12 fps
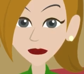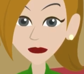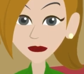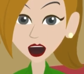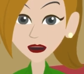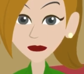
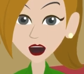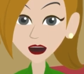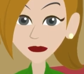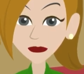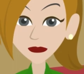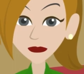
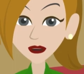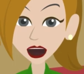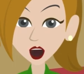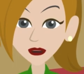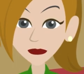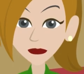subjects
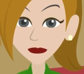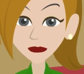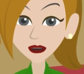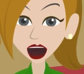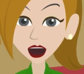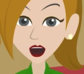that
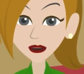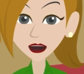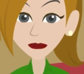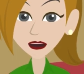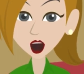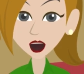hold the
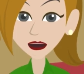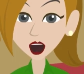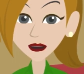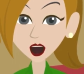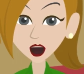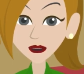same
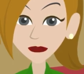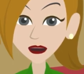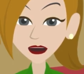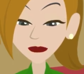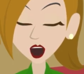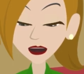vibrational
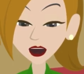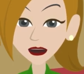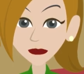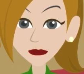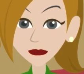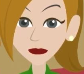
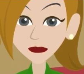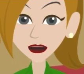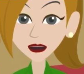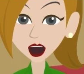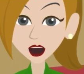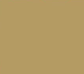equivalent. We don't